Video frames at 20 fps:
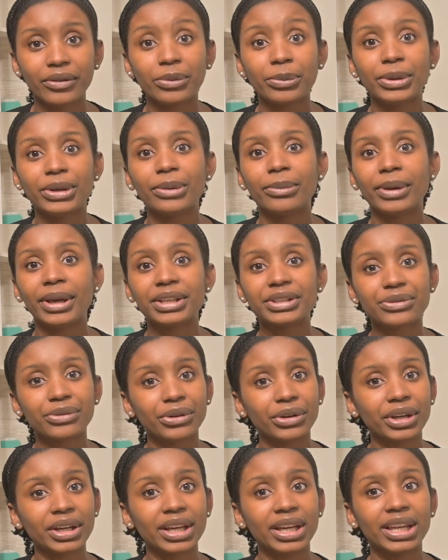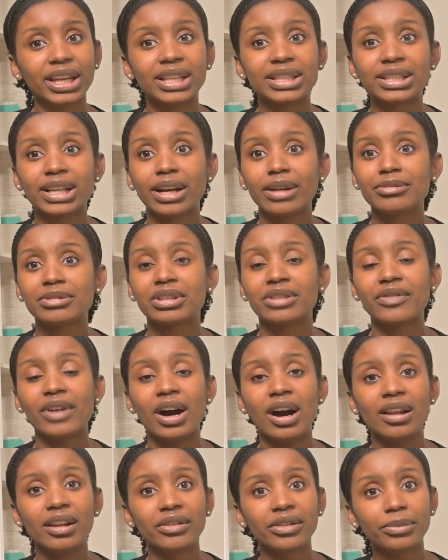will be your best friend in terms of
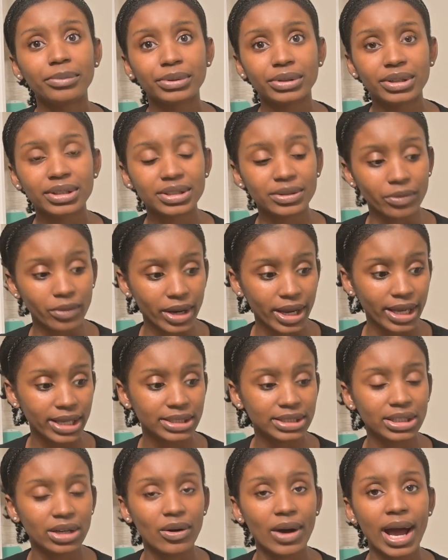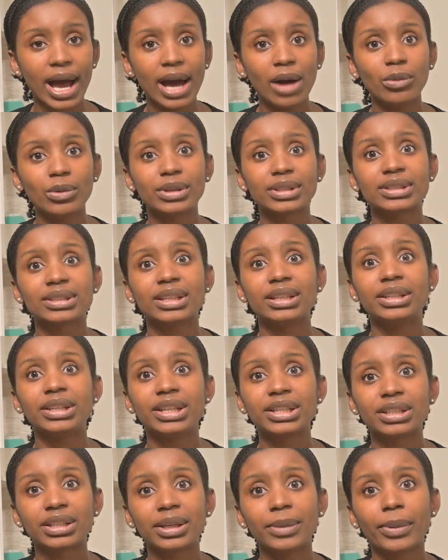all of the books, right? So I was
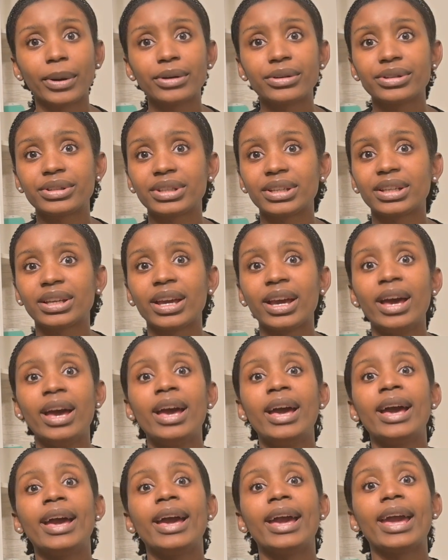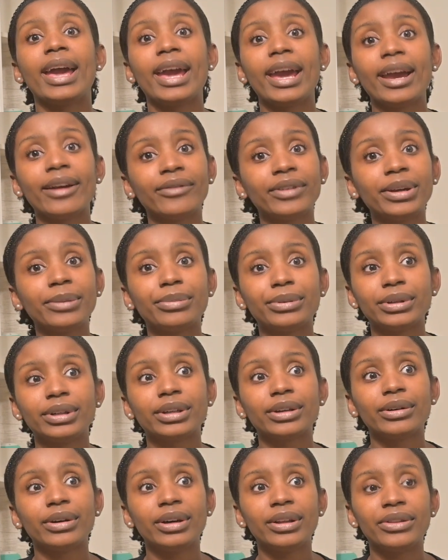initially purchasing every
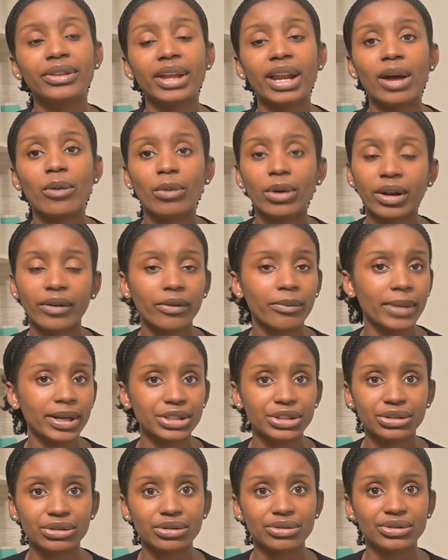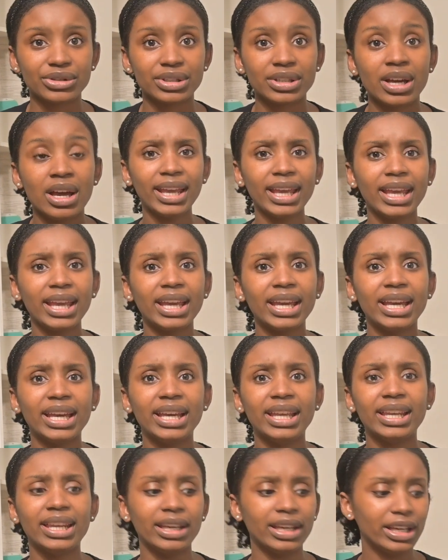book that I wanted for my children.
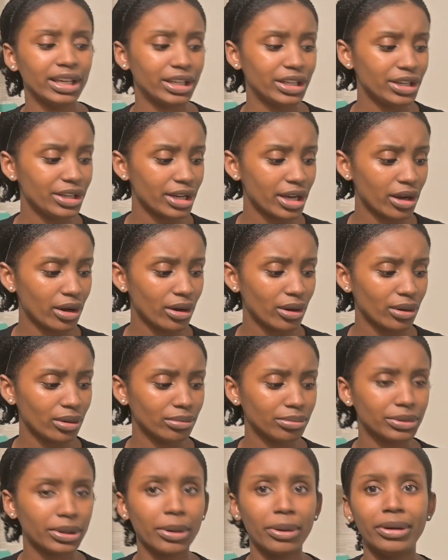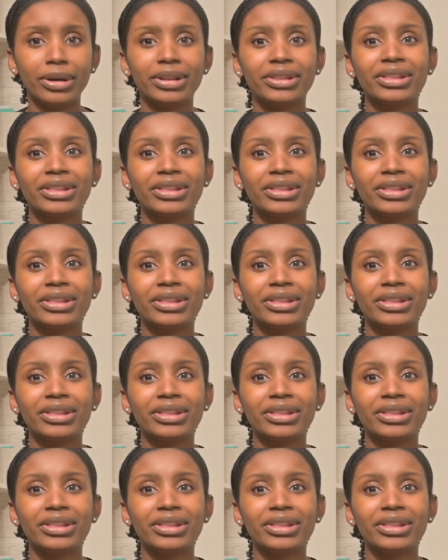And you know, the,